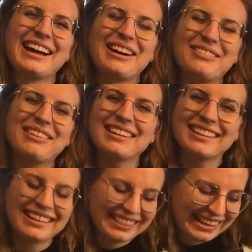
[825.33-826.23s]
One of
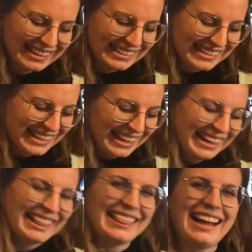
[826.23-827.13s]
the things
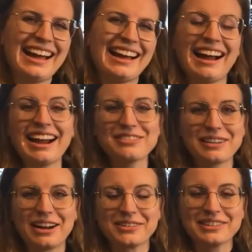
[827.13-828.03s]
that I
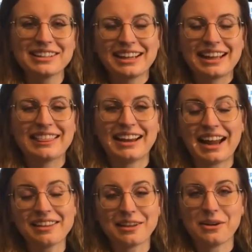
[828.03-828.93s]
found that
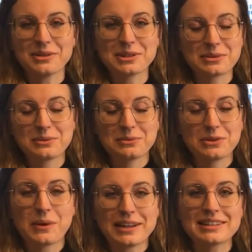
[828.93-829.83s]
I thought was
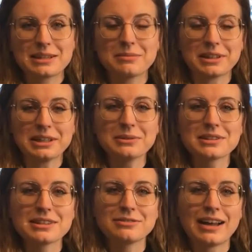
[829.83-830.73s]
quite similar was
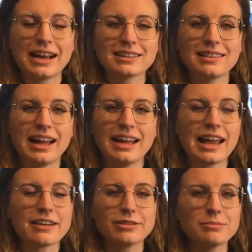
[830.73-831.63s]
the fact that
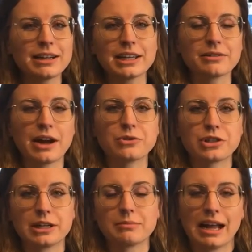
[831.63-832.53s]
everybody around
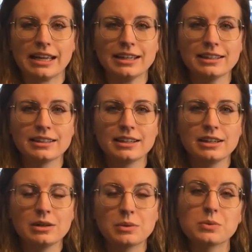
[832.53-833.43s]
Jeremiah
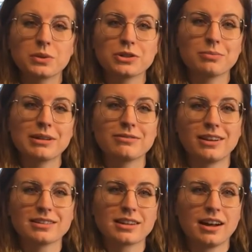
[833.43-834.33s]
was worshiping
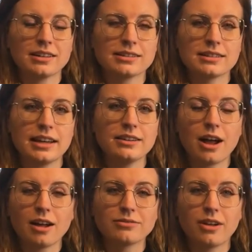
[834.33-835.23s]
false gods and
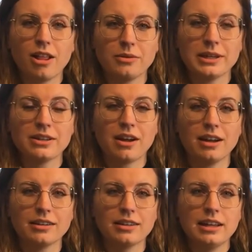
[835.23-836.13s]
not following God.
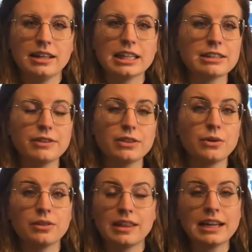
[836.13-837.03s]
Even
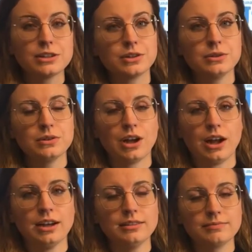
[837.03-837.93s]
though they knew
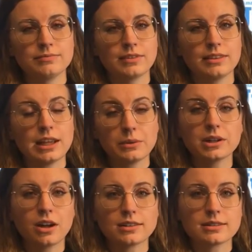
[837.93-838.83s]
God, they were
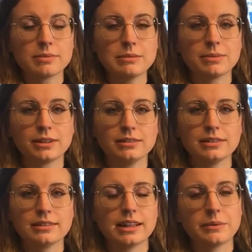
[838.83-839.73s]
God's people,
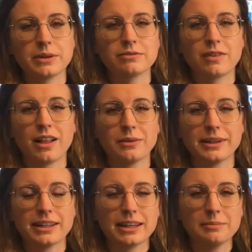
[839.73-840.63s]
they weren't
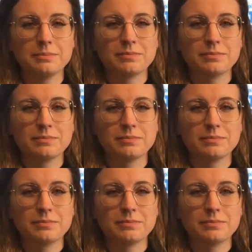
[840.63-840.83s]
following him.